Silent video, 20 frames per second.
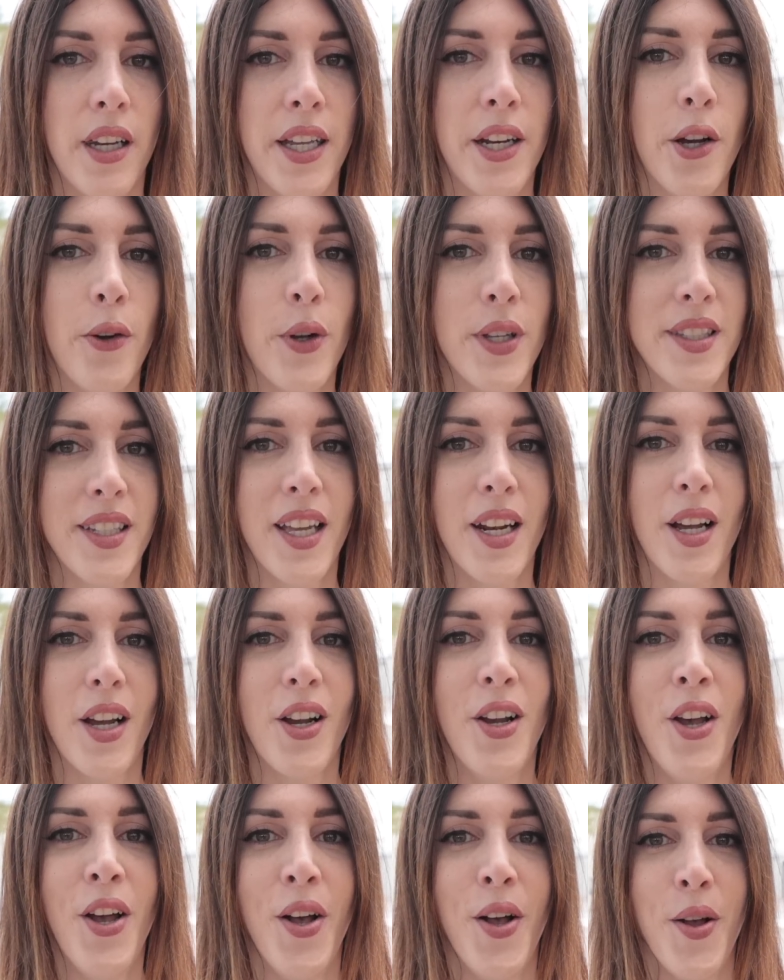I know it's going
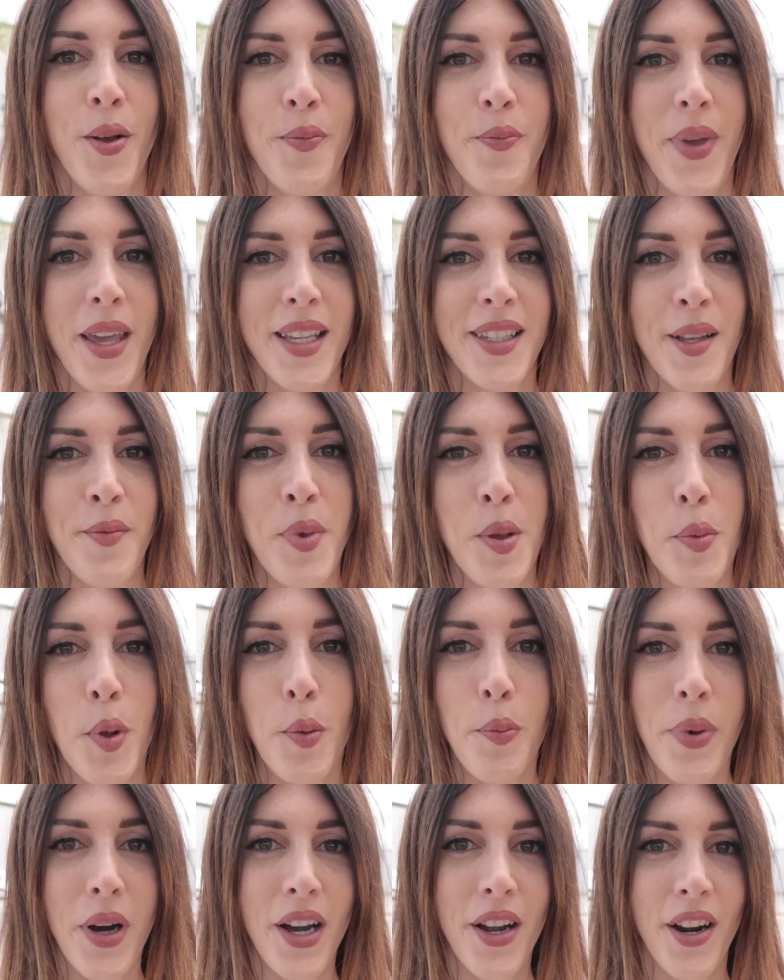to make some
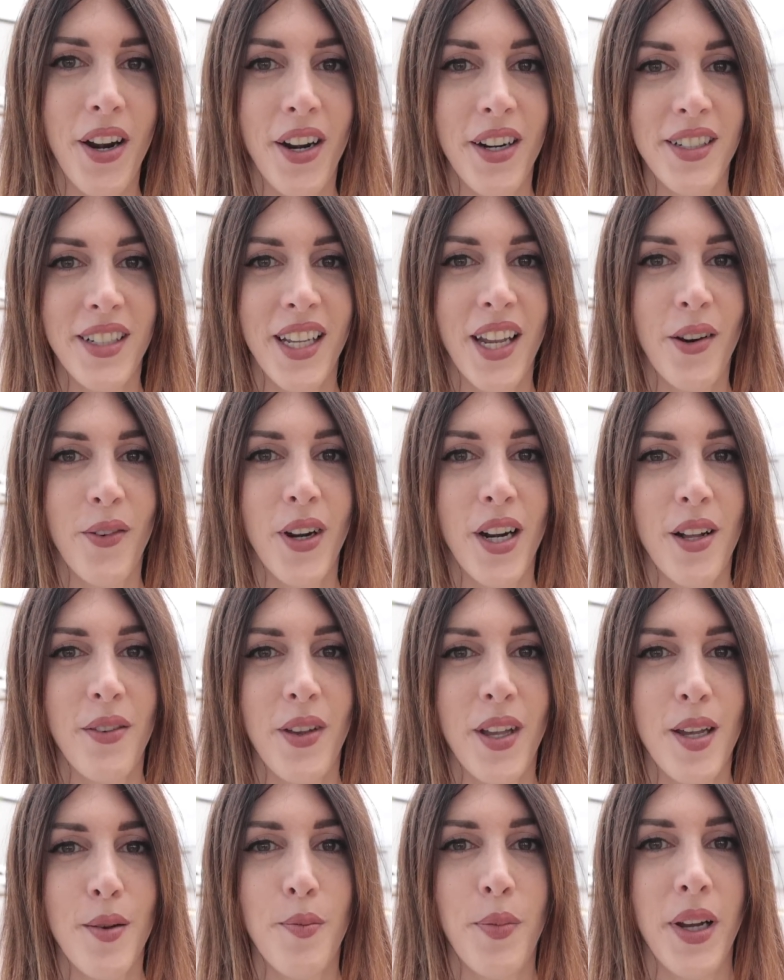people butt hurt to get rid of
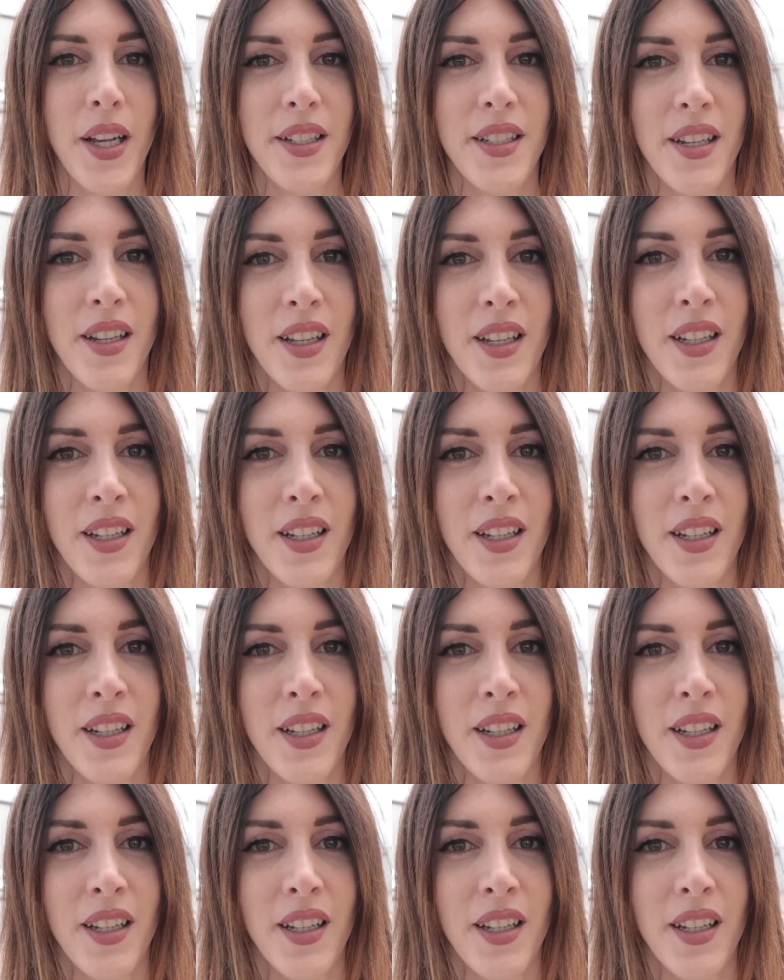it, but